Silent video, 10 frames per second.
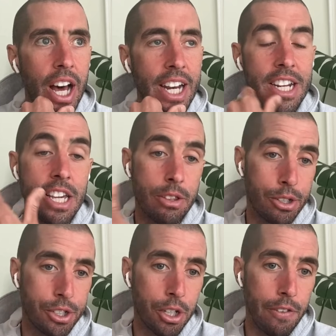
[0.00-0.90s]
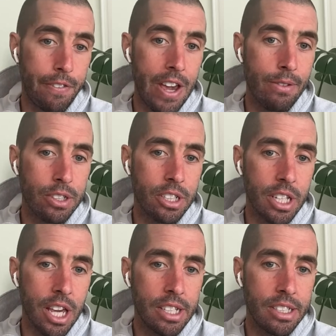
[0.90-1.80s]
lot, and yet they're still the
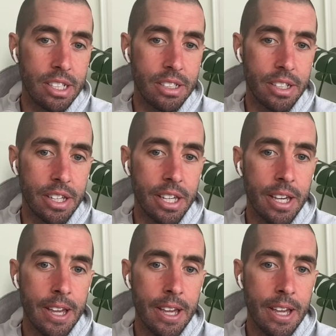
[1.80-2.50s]
favorites in the ACC.